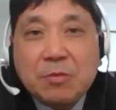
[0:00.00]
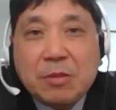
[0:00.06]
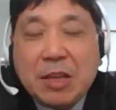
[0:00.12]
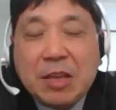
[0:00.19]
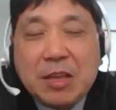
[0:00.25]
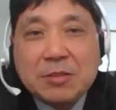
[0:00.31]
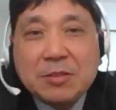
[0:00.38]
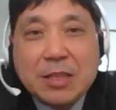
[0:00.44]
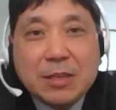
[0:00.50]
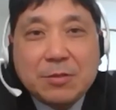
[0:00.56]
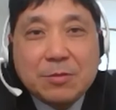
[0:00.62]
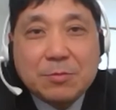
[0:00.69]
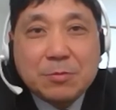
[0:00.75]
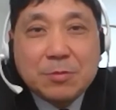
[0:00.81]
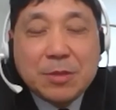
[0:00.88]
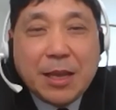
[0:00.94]
I think
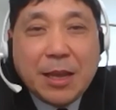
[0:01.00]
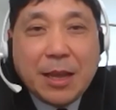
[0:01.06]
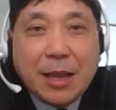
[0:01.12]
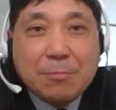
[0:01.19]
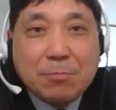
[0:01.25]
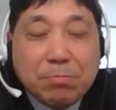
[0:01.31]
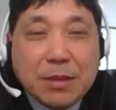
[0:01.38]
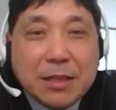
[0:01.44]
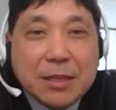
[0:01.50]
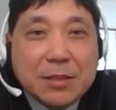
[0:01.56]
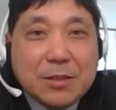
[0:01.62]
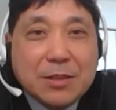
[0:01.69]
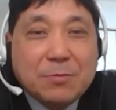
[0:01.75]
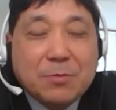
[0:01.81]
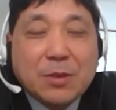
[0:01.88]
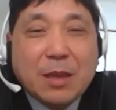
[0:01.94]
they have
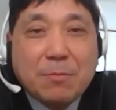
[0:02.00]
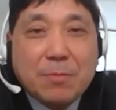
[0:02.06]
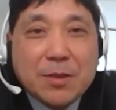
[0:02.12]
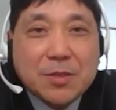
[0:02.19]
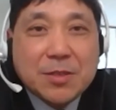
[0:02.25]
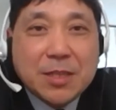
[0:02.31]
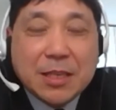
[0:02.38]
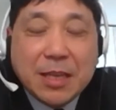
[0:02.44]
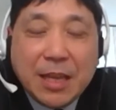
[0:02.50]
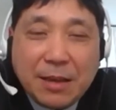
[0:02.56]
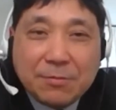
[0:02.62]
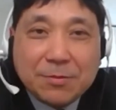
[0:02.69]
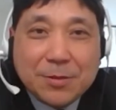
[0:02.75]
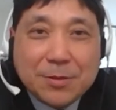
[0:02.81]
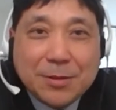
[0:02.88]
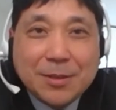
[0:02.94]
plenty of capacity
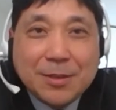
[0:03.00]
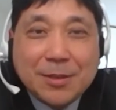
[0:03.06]
left.